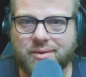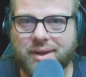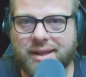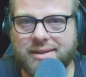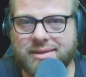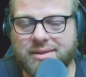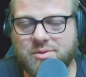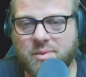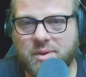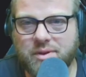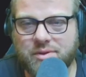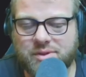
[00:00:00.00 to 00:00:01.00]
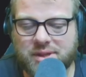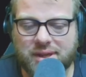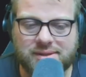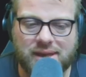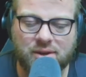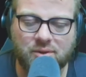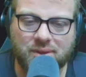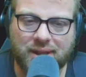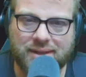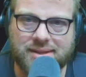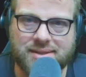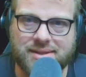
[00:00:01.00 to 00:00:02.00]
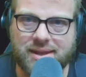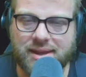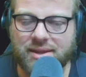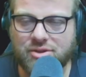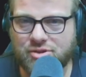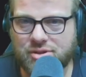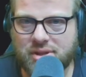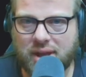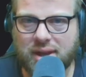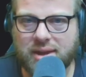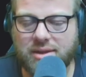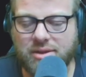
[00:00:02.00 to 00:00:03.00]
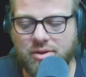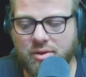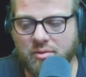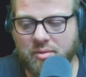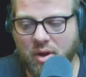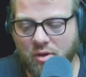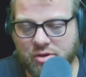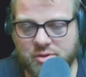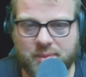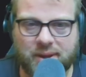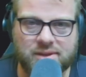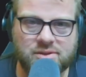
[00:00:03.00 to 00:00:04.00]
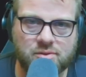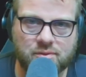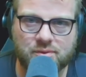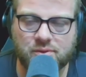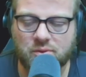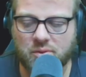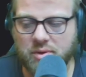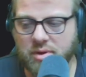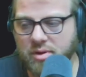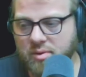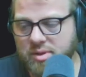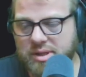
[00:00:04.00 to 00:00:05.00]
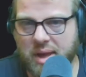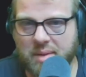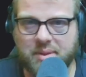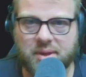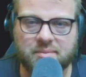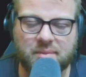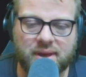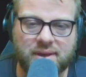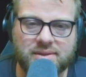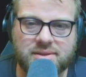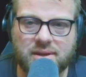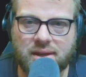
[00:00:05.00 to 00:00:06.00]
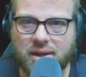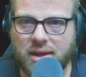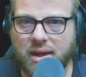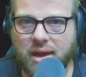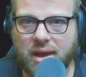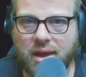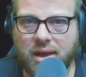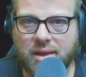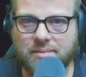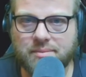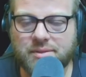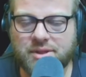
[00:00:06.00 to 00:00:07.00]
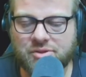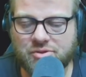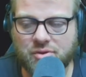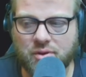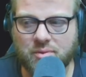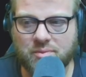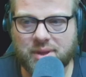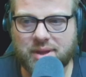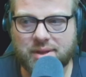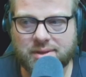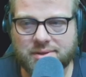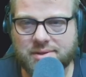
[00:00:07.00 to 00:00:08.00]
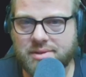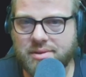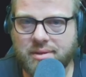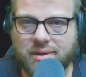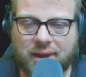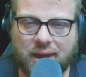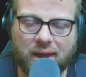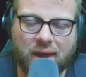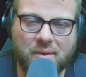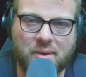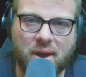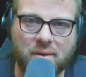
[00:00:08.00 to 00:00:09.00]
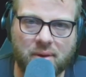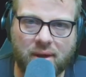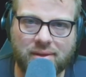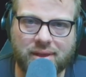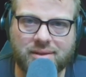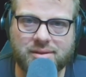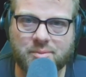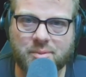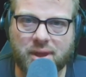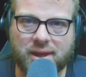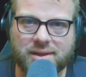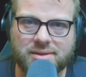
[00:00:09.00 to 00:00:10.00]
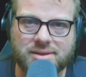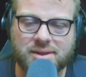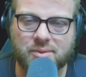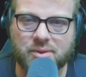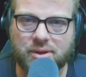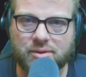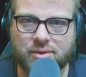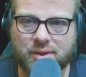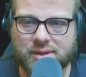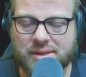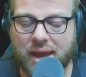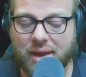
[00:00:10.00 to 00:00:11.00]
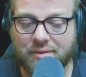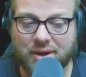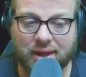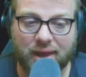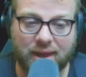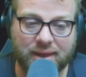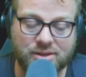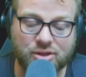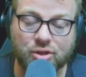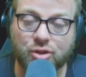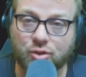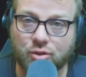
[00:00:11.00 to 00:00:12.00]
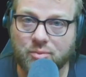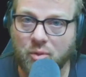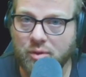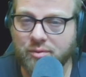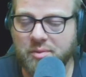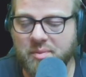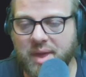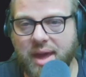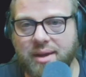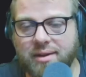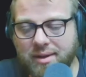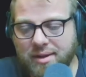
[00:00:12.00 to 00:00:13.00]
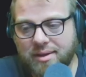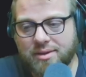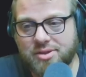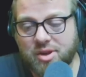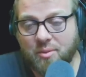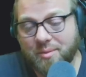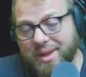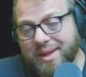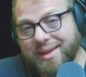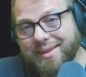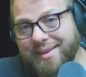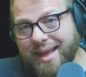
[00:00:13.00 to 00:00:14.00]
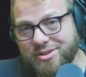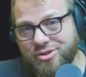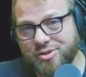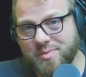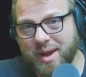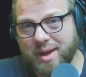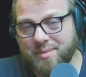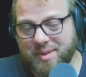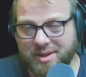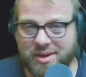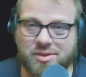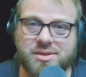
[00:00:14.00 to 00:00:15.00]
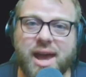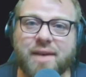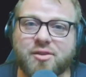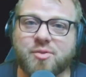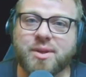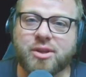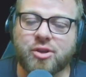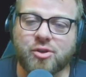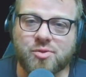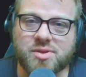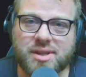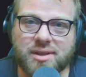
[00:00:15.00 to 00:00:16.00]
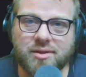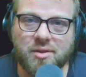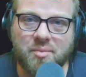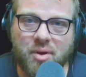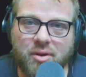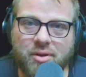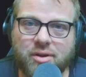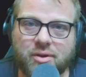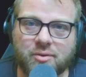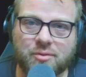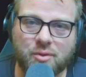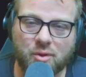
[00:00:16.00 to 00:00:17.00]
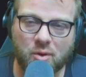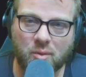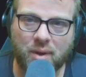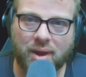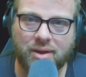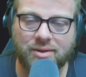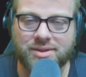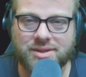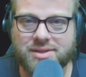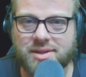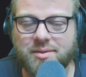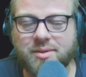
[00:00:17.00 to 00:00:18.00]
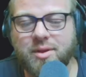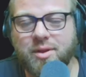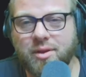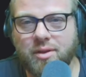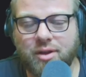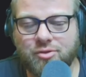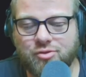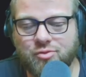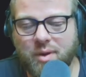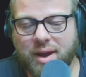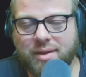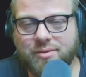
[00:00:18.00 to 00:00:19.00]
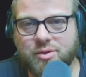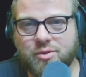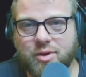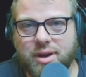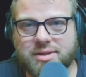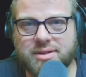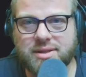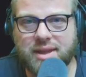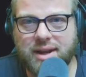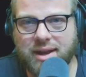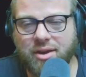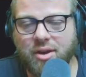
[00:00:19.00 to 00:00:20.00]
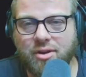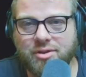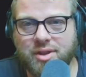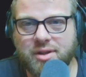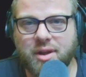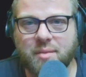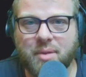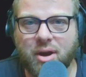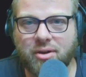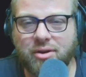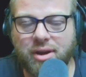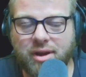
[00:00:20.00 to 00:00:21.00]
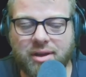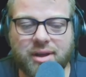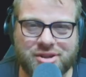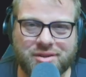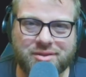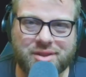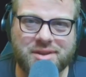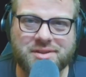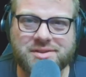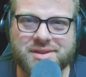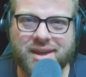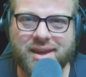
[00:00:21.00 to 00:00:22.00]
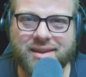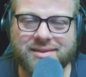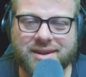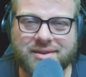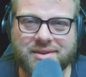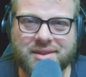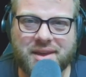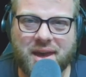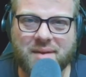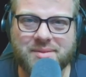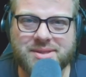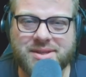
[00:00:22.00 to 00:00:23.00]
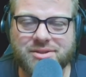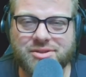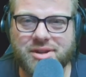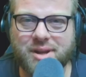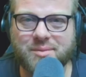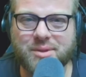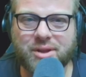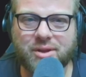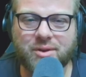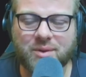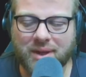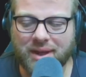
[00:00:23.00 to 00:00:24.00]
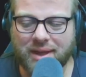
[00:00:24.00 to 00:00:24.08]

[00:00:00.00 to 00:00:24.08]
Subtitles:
It's one of those things. I don't like to stick in just a, Arch-based or Fedora or Debian-based distro because I like to play and see what other things have, and I get to learn more from that. So that's just my opinions. Have you been using Nobara for a while? Does it drive you crazy that I called it Nobara? Share things down in the comment section down below.